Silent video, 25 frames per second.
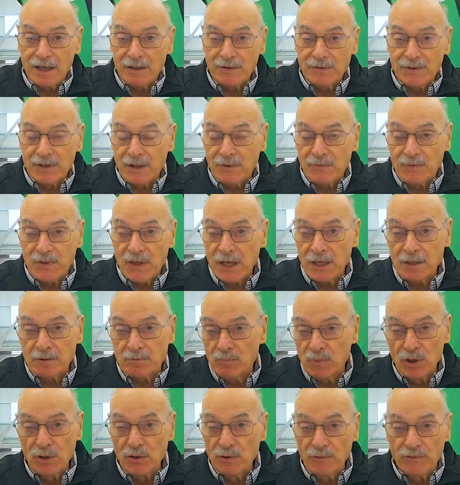that then
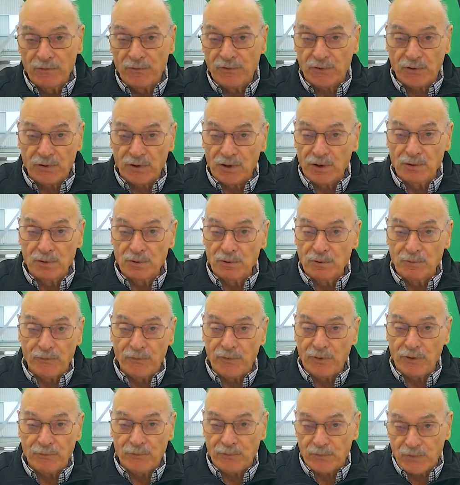moved through
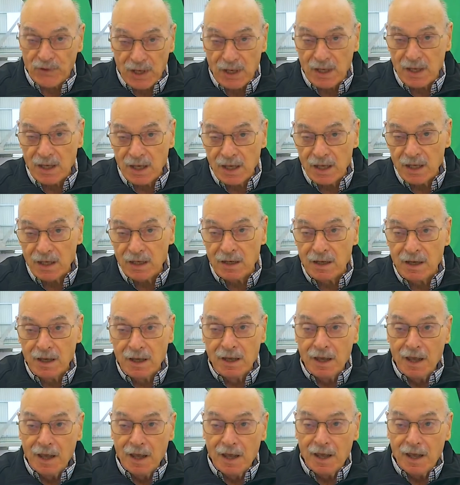15
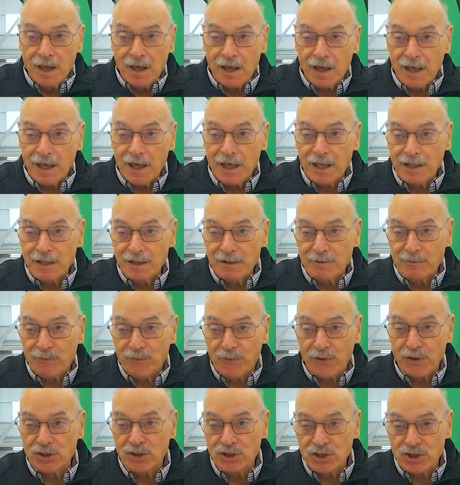and
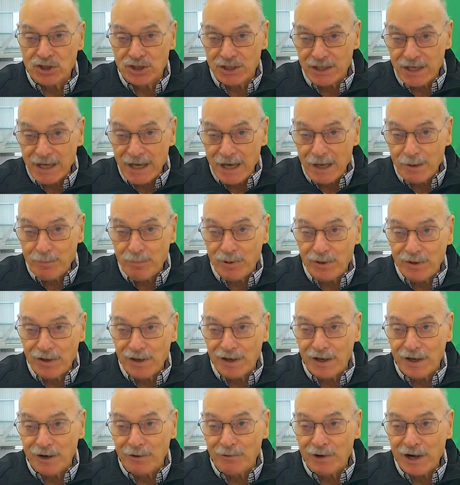finished up
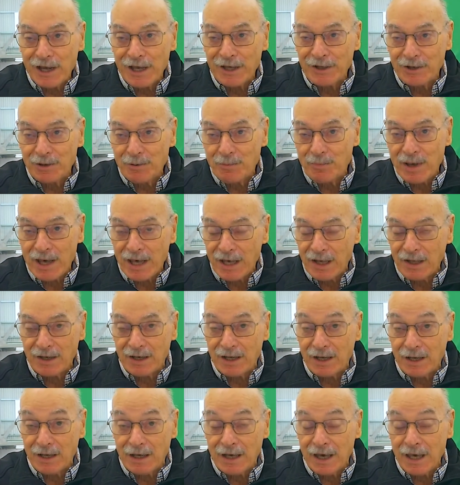around about
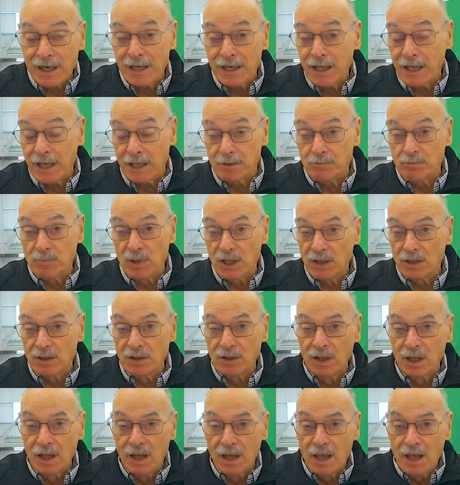18
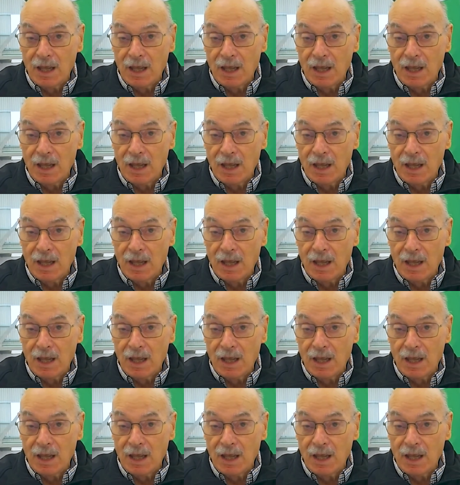mil